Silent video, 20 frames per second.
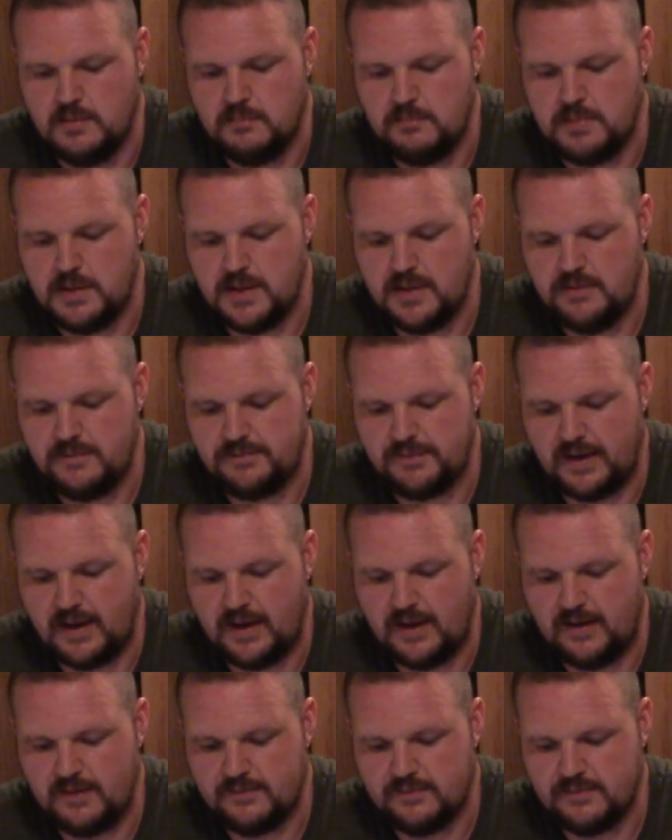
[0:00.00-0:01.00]

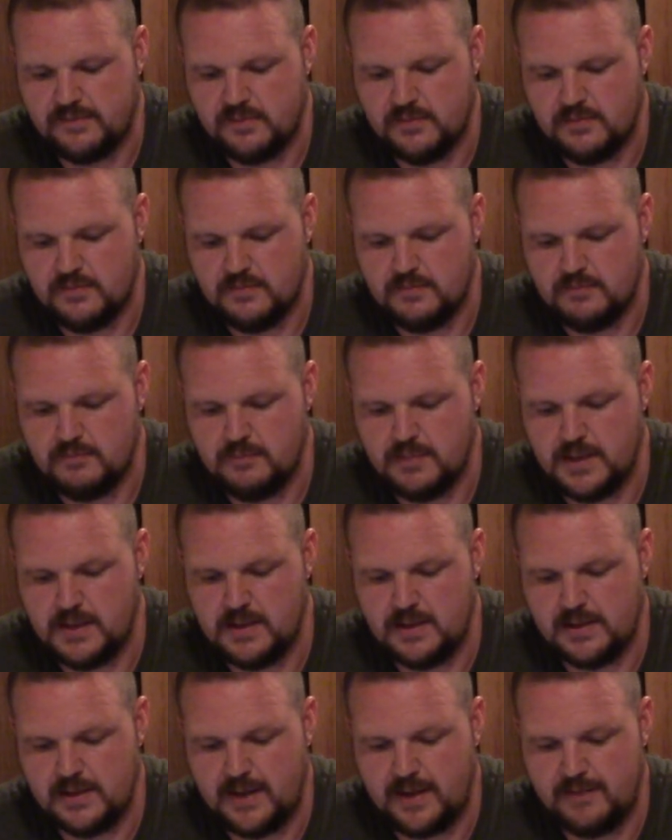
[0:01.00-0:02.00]
B5,
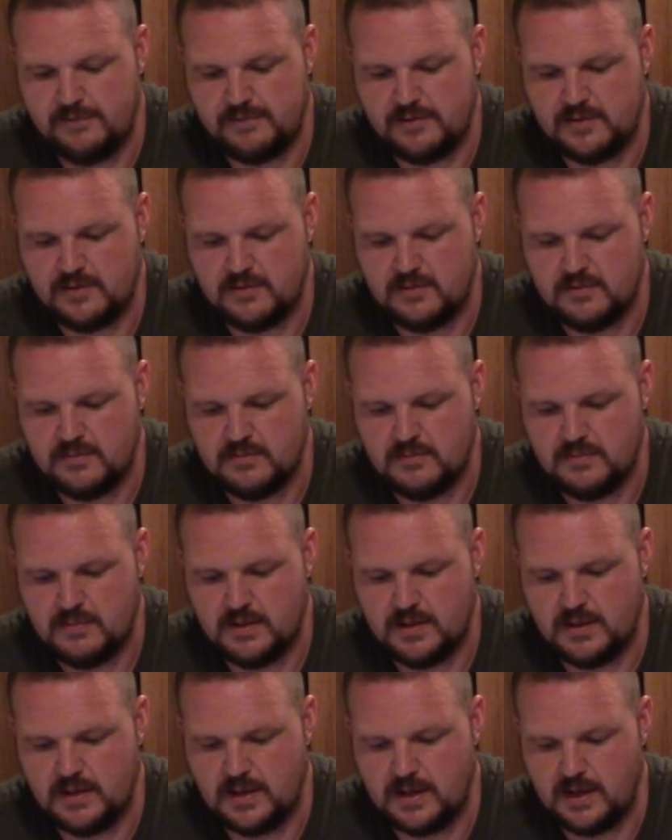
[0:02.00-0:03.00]
B11,
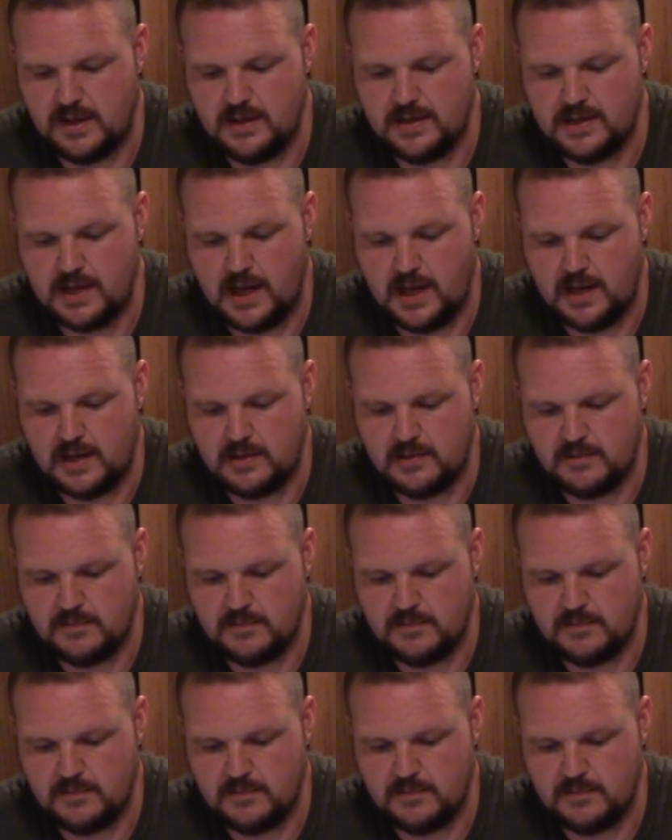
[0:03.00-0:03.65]
and A9.